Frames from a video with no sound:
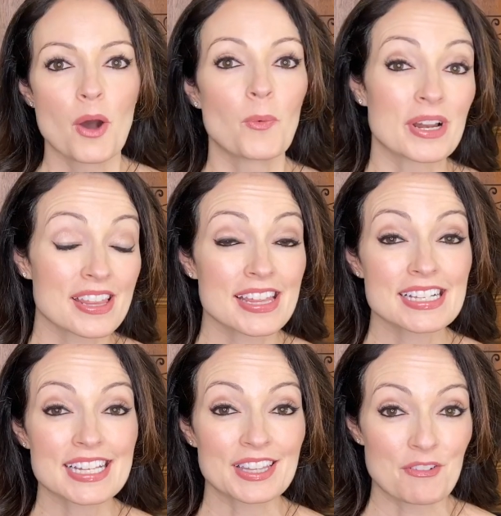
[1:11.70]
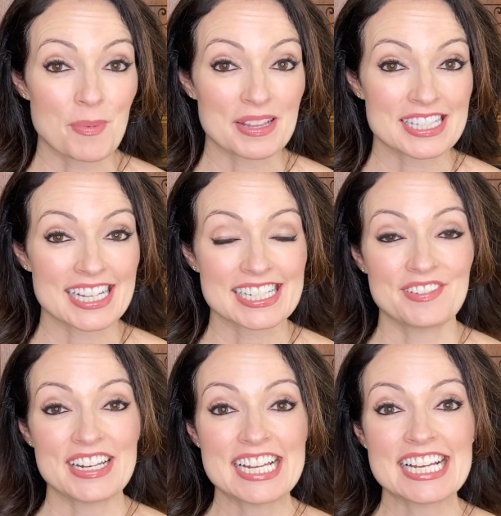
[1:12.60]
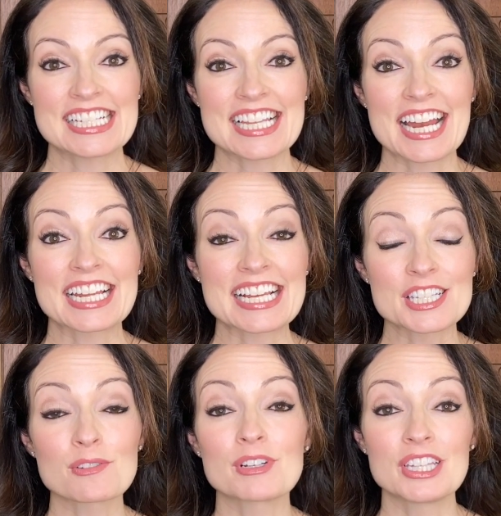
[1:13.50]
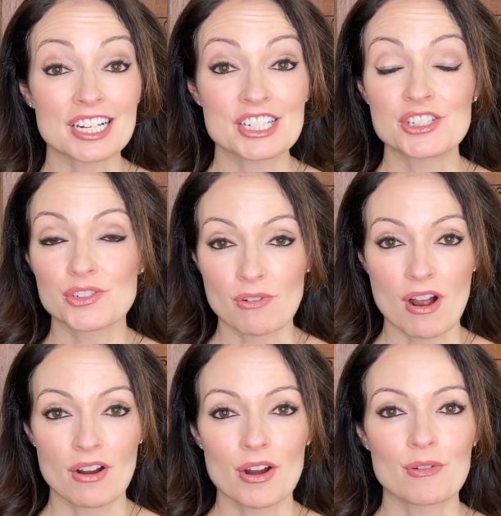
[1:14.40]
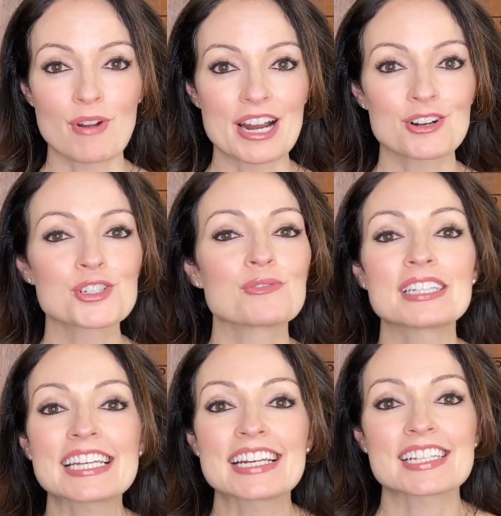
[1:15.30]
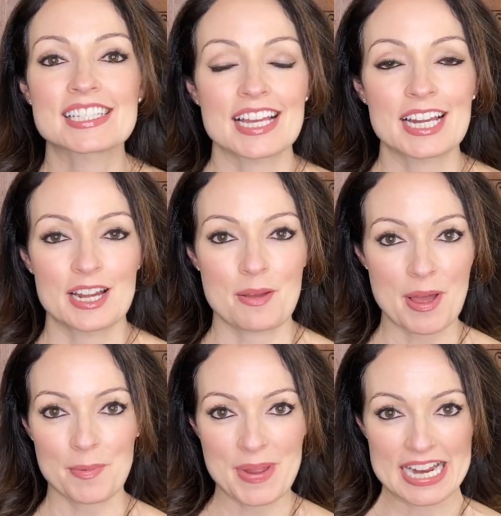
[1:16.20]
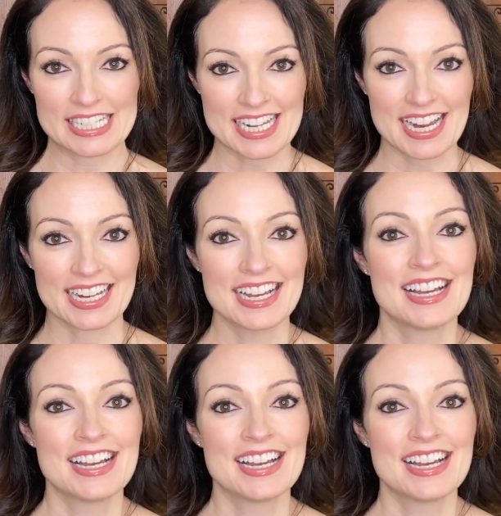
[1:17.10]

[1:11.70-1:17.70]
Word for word: One of the things I love about this activity is that it gets a reluctant drawer or writer to really get excited about painting.